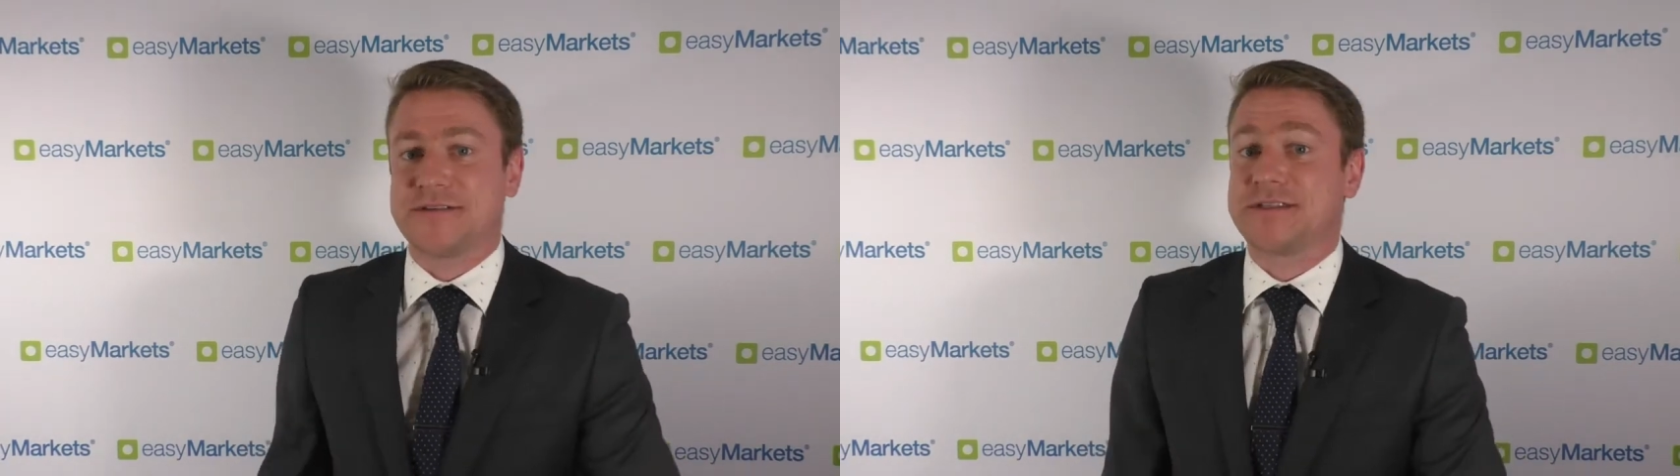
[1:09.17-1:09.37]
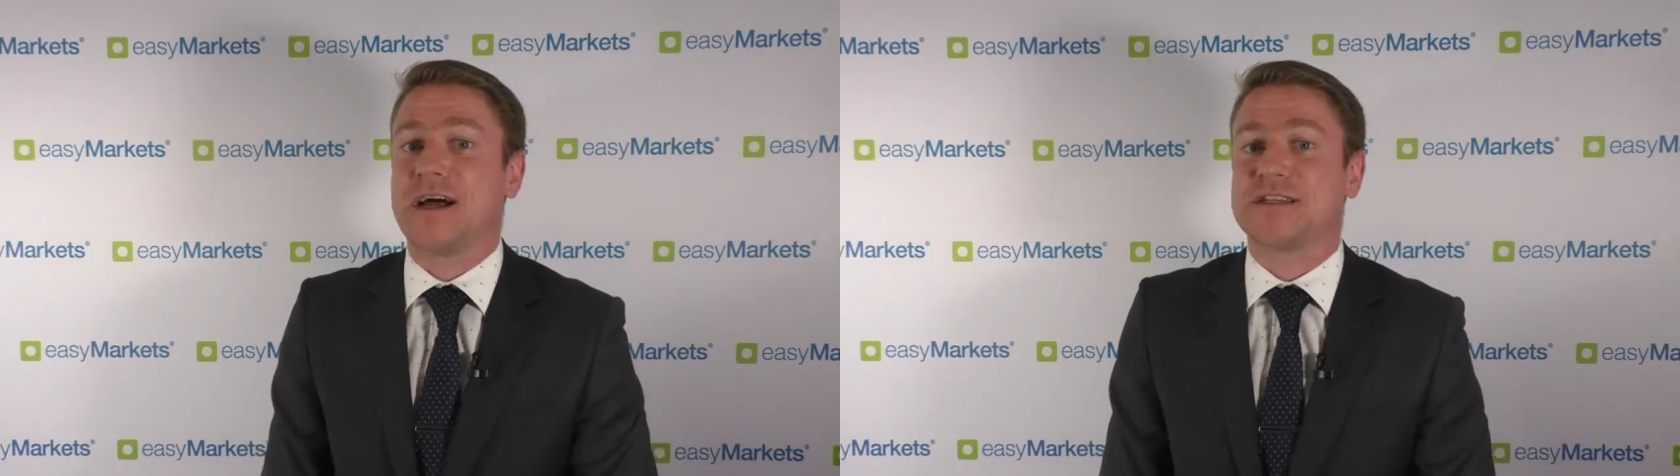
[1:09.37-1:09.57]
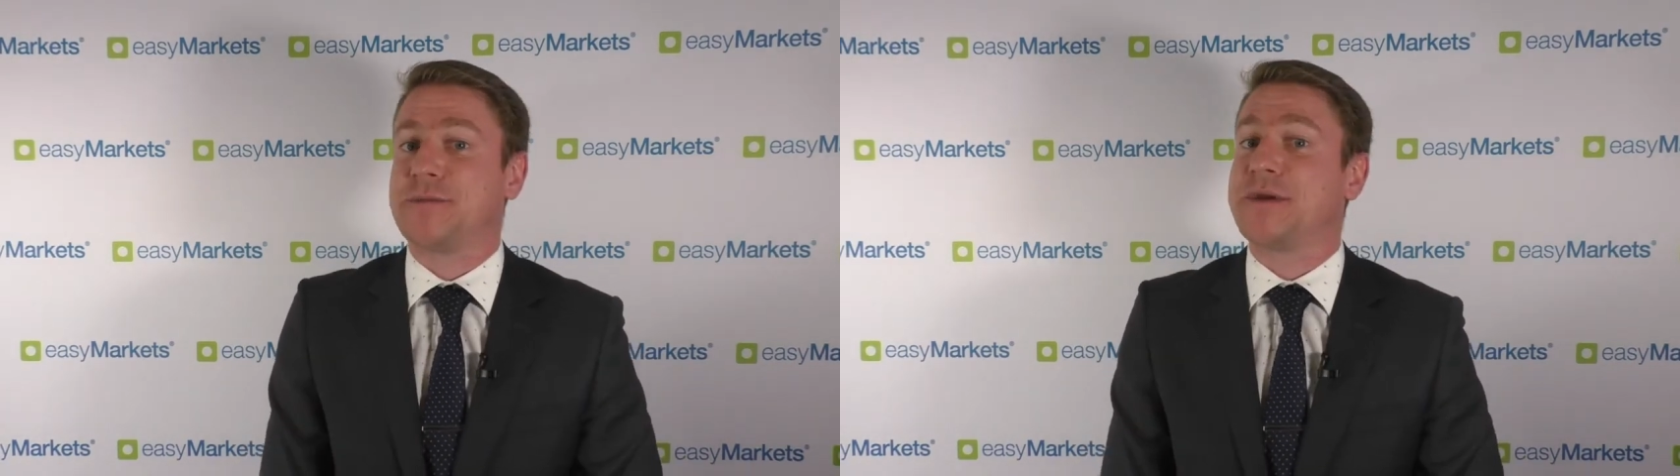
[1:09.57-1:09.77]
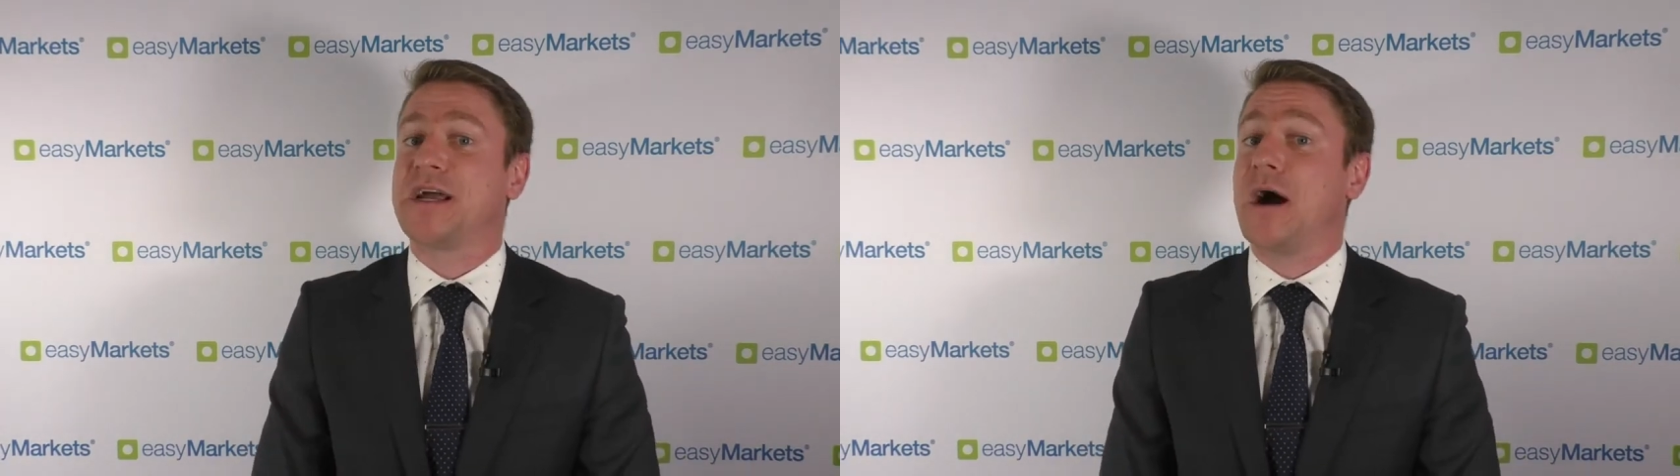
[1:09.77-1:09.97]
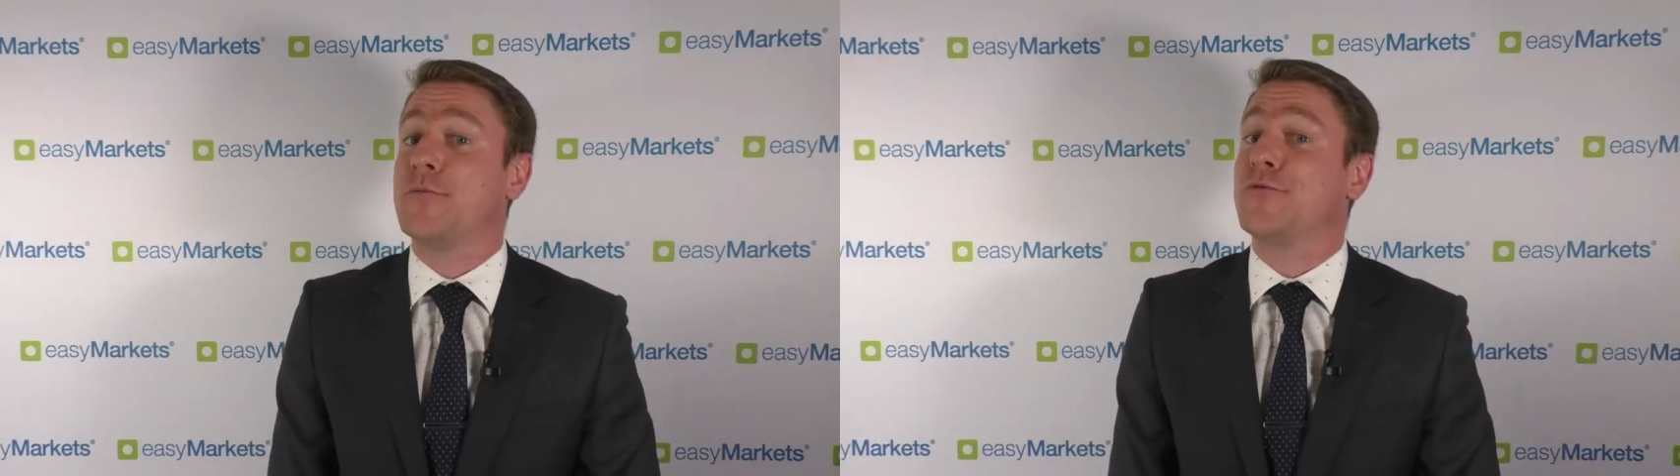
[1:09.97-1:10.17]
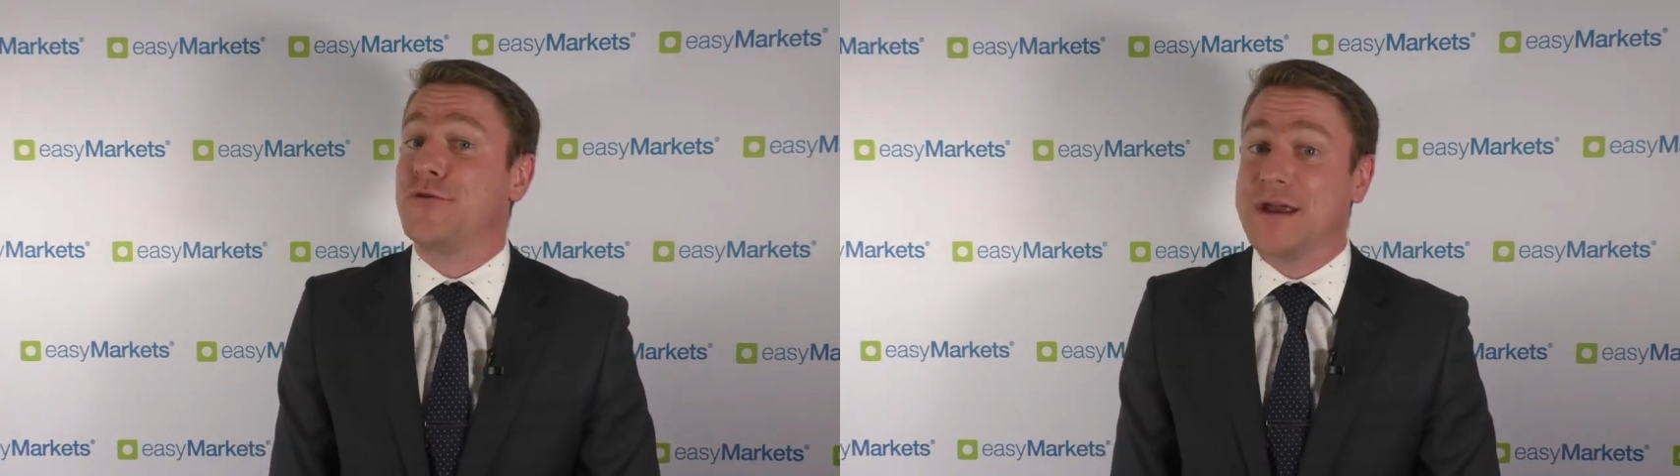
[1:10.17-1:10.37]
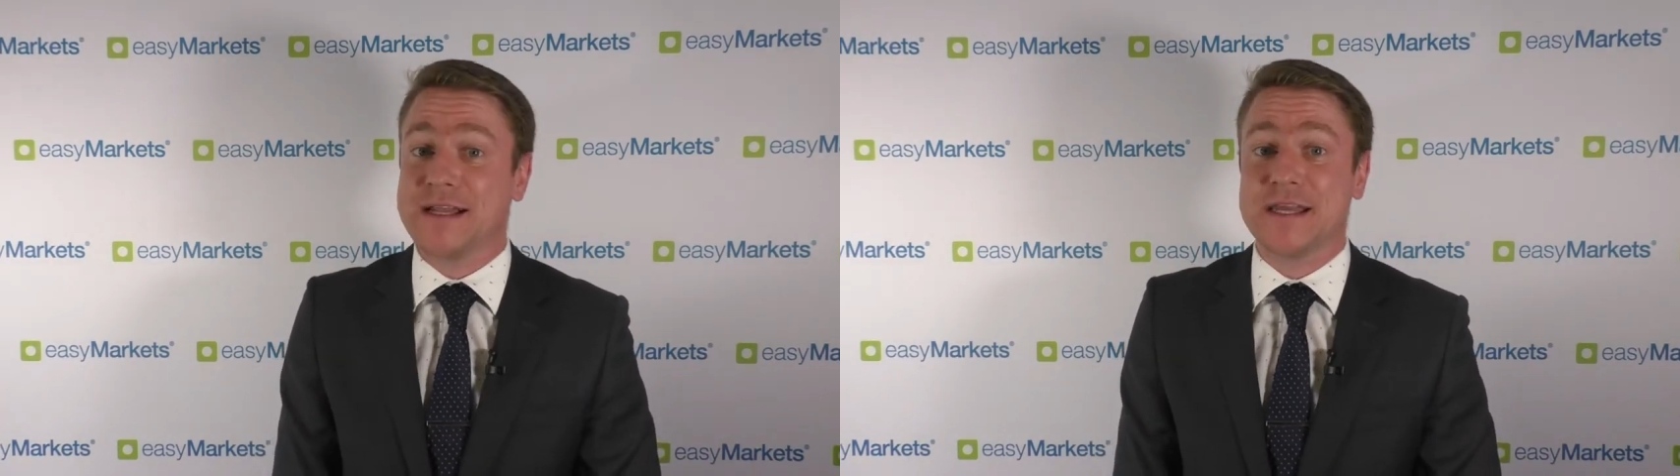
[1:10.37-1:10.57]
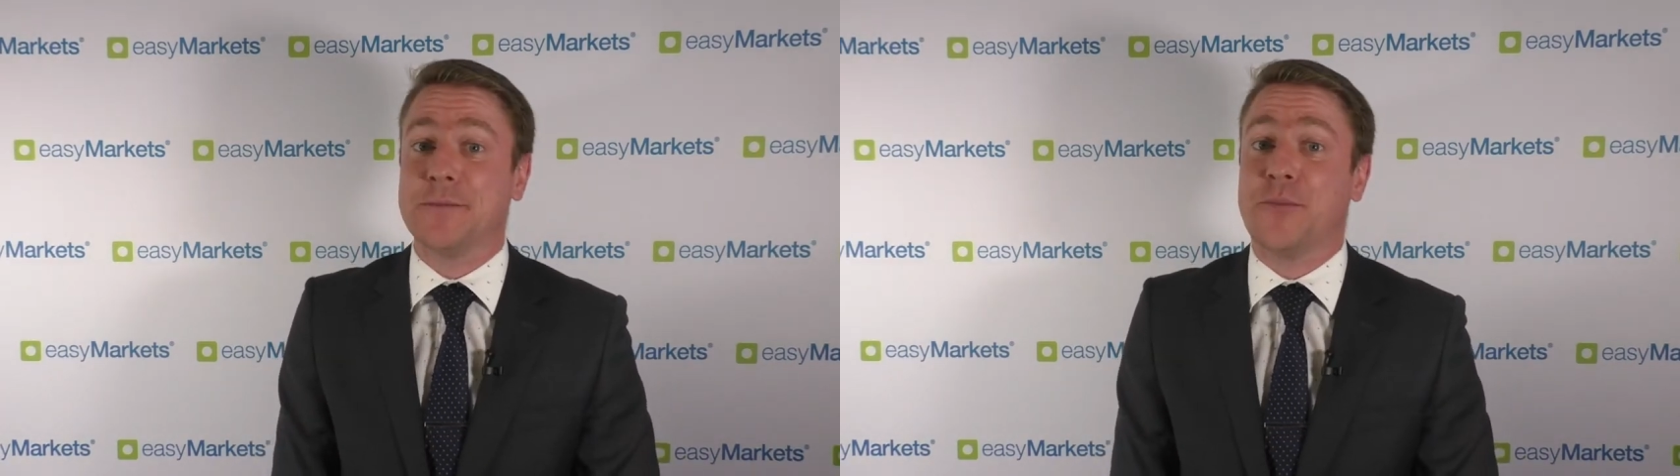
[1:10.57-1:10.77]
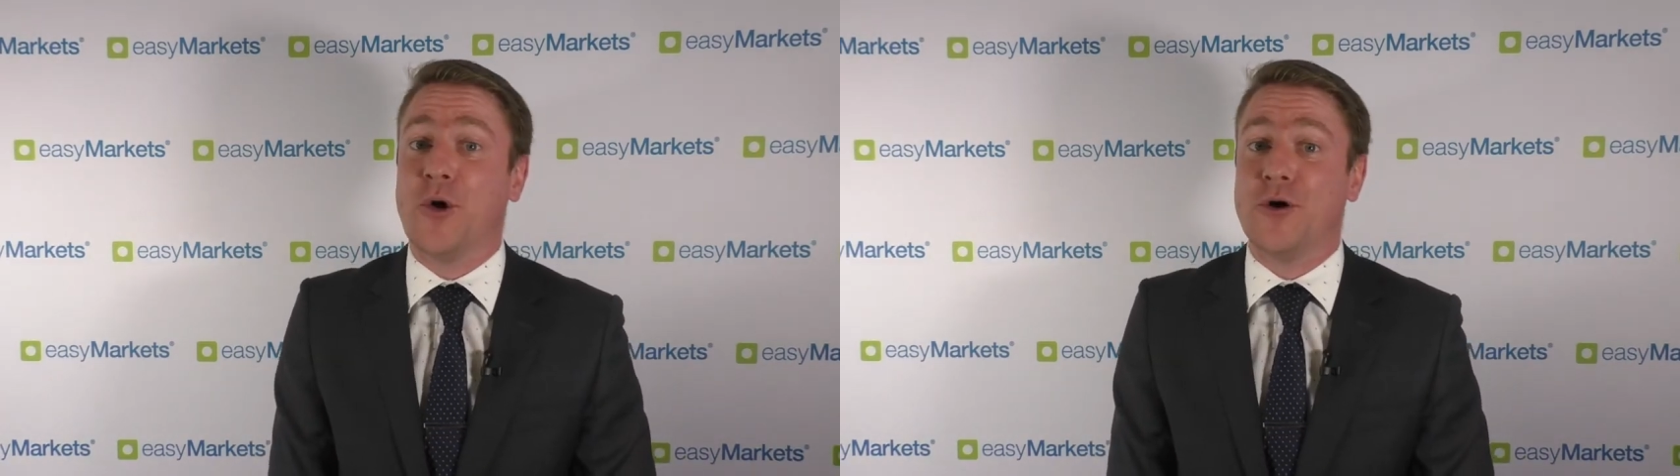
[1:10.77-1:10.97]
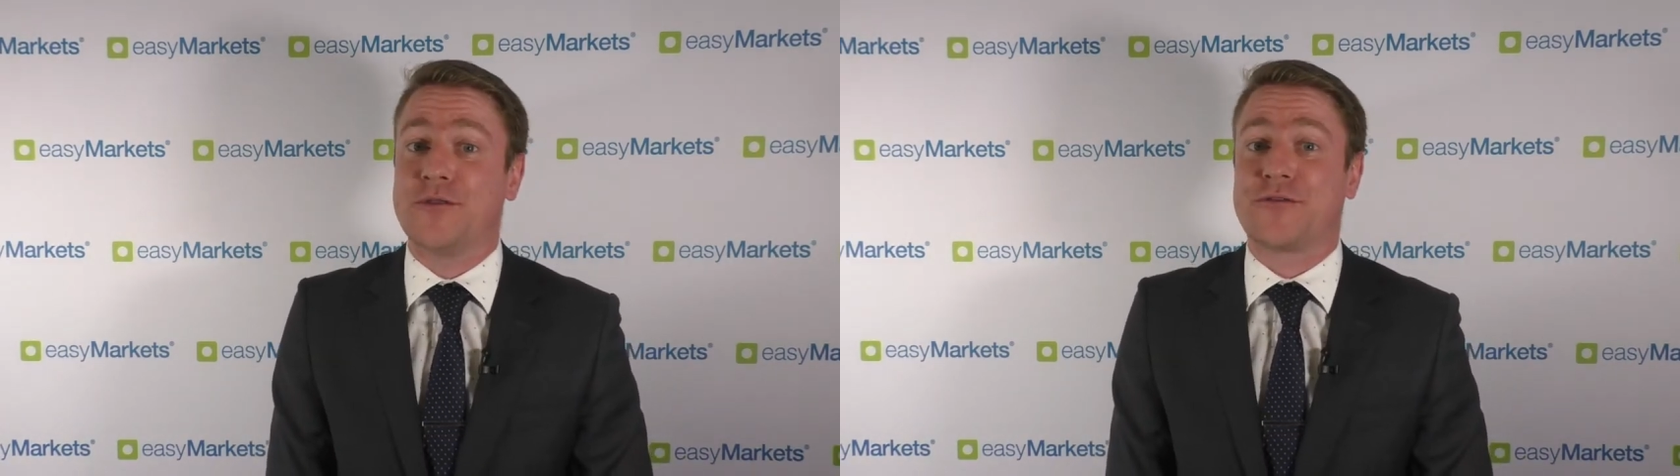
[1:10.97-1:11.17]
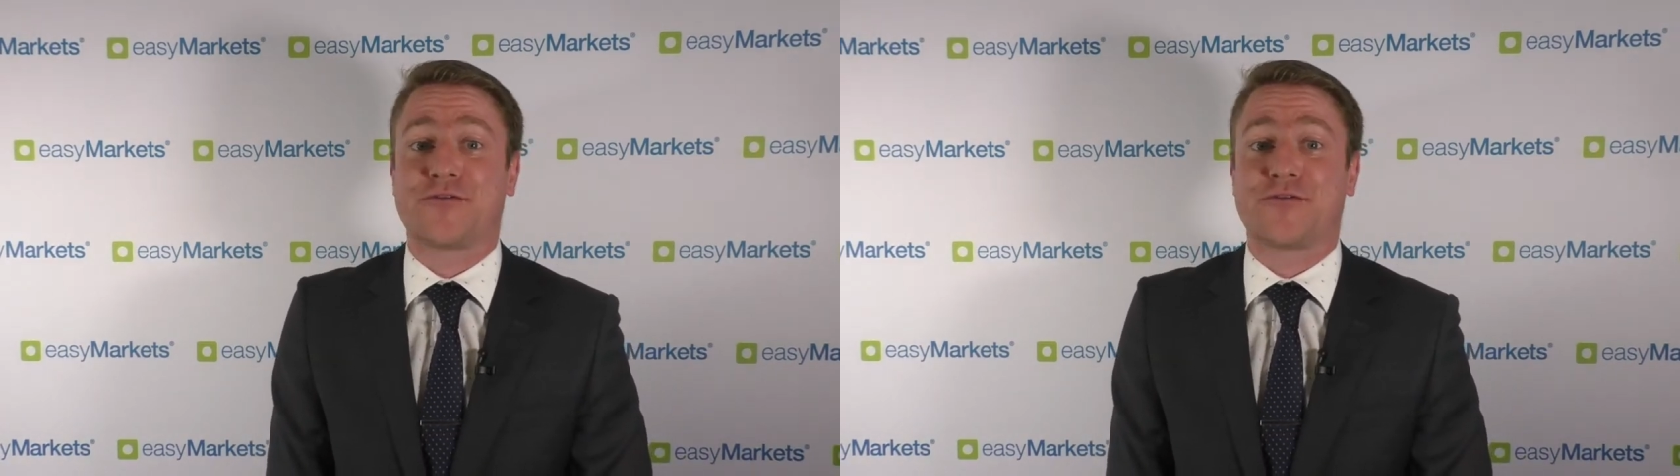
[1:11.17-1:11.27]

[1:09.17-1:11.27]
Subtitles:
starts to become really important